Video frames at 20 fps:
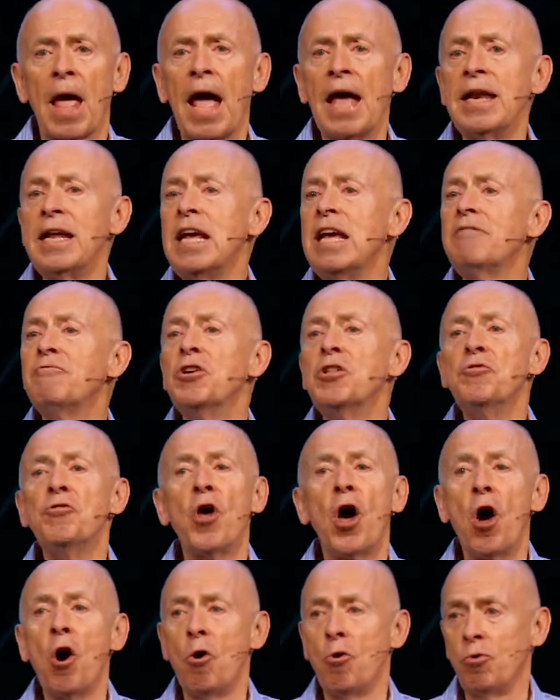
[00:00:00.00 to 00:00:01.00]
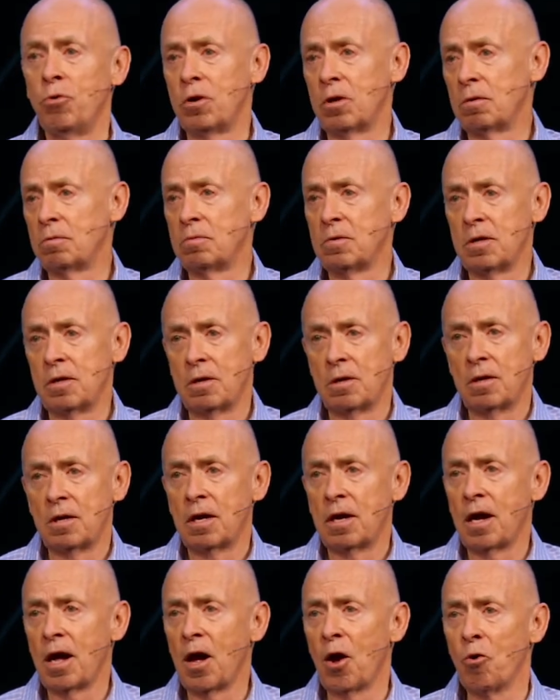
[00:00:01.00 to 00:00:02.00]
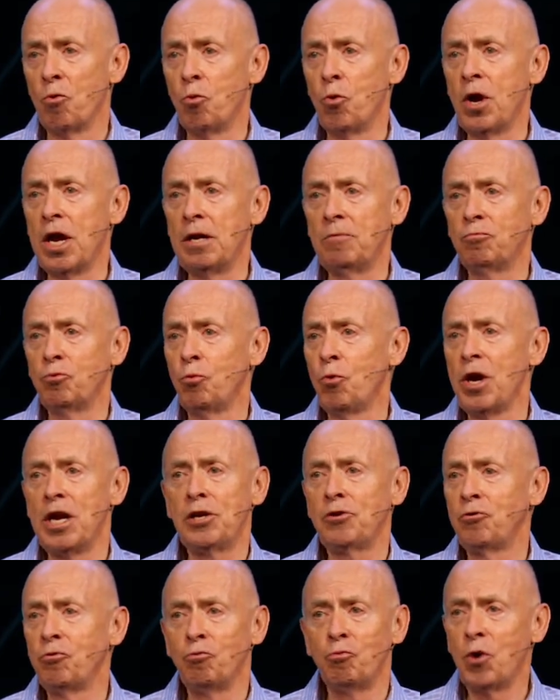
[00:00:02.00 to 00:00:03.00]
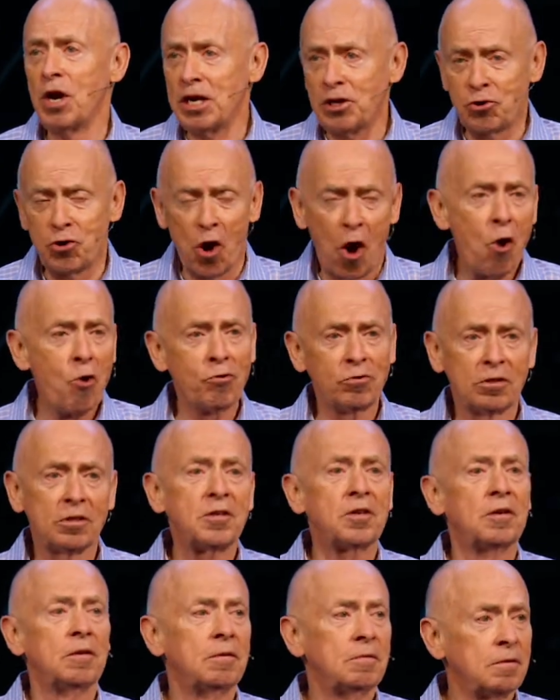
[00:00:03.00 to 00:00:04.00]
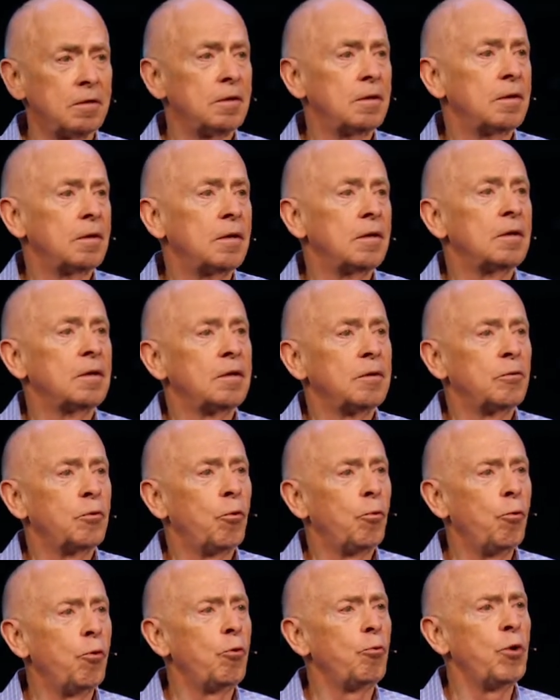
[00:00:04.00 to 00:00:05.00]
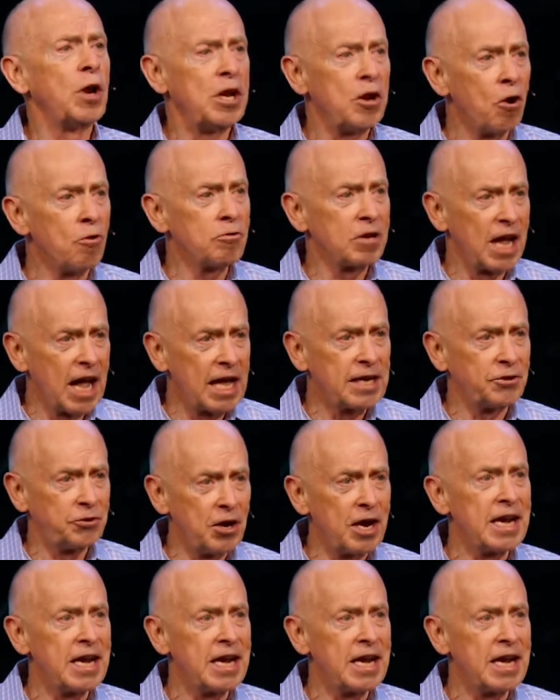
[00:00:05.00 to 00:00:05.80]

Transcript: And even though uh, we, we, we, don't, we don't get